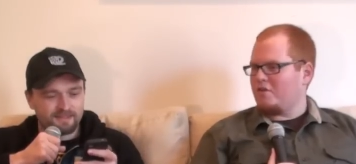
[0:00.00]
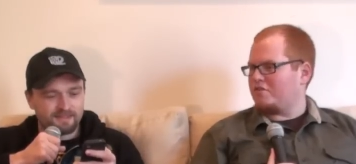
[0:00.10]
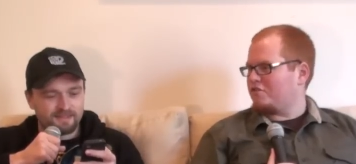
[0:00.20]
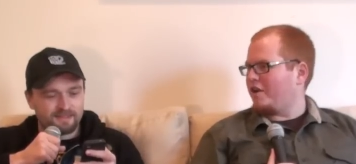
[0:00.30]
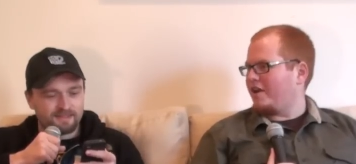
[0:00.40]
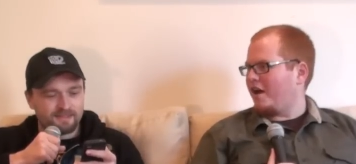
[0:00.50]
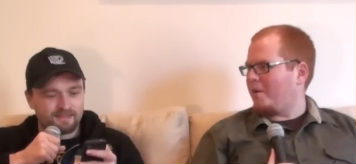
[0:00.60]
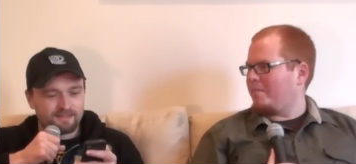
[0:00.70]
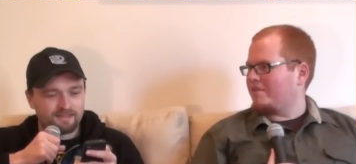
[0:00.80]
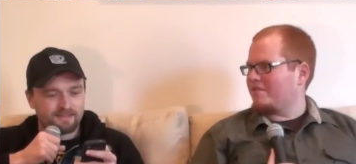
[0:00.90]
Speaker 1: go straight
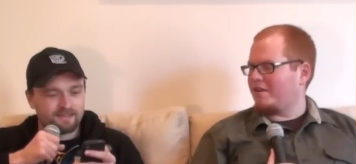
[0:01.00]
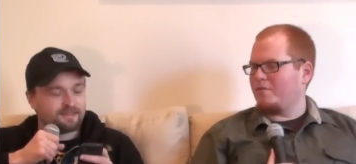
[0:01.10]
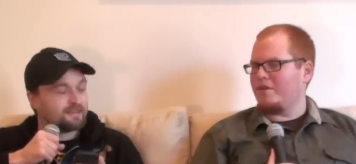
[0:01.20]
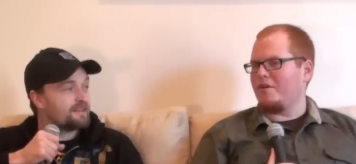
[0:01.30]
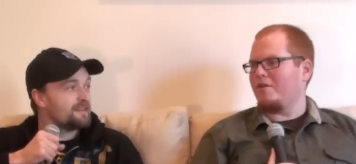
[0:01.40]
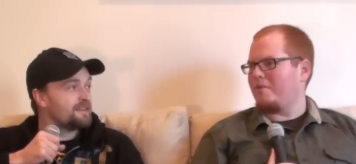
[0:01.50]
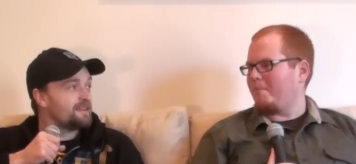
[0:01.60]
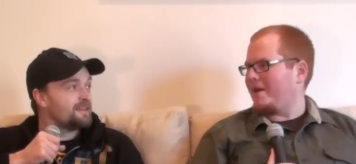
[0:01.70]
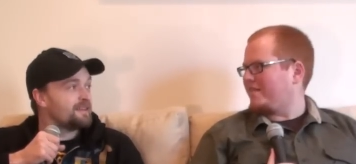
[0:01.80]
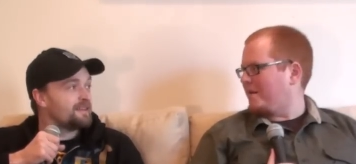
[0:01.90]
up. It's like we don't want to
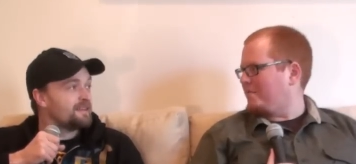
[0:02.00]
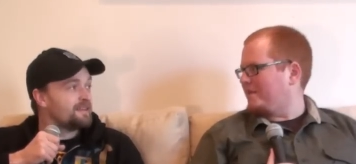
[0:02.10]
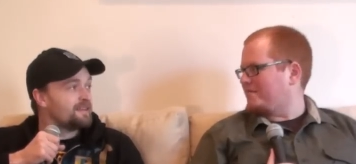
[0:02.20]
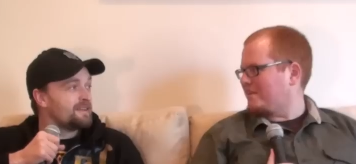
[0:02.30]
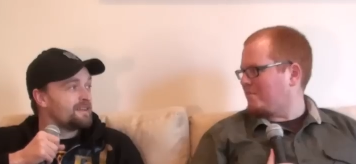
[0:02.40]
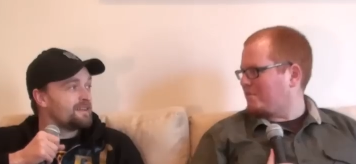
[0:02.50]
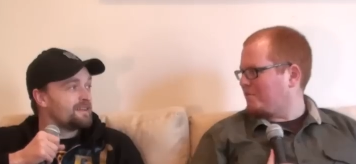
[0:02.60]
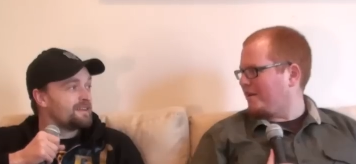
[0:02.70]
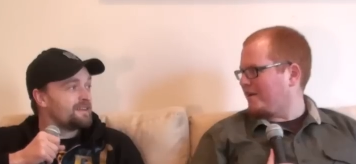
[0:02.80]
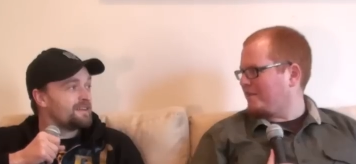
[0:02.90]
make that many steps, so
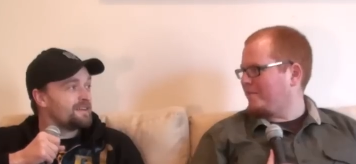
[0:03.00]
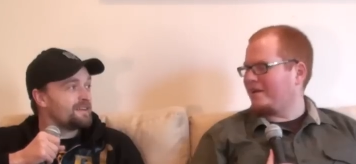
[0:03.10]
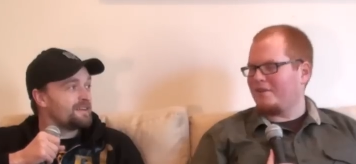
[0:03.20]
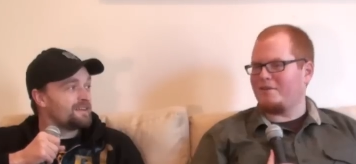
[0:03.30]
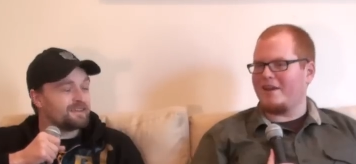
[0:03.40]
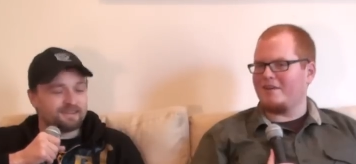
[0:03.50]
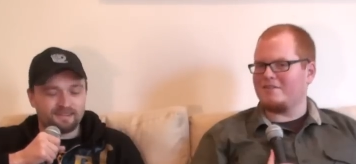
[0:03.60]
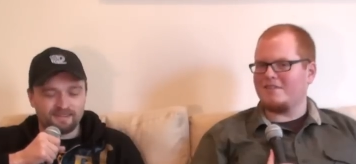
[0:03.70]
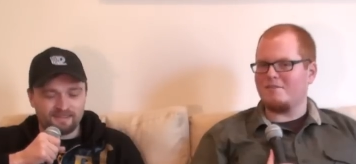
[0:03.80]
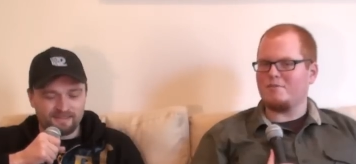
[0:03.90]
we're not going to make low down
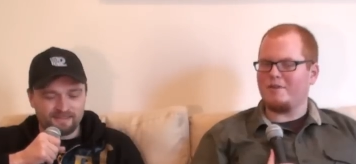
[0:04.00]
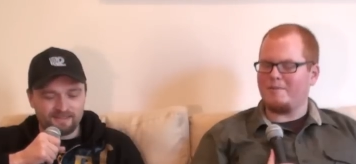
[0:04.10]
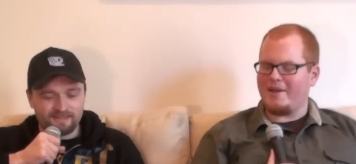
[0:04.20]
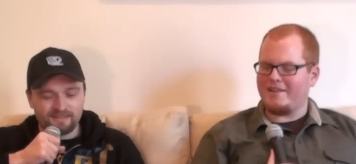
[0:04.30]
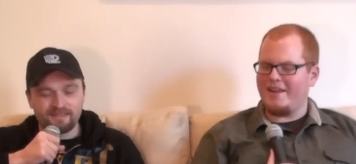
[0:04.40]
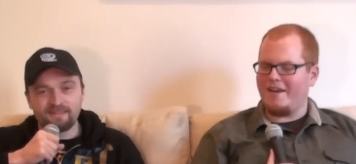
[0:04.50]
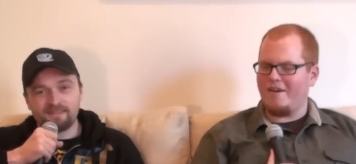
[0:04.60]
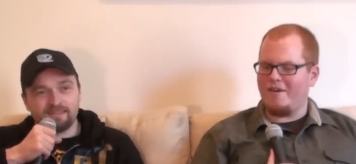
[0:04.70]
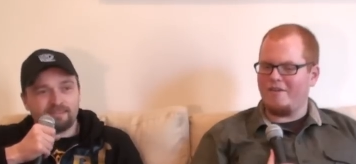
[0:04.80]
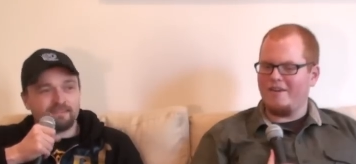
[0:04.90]
steps. We're going to make
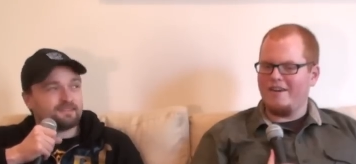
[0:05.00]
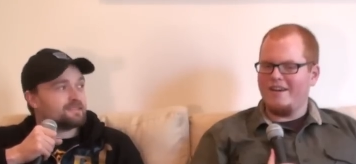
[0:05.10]
narrow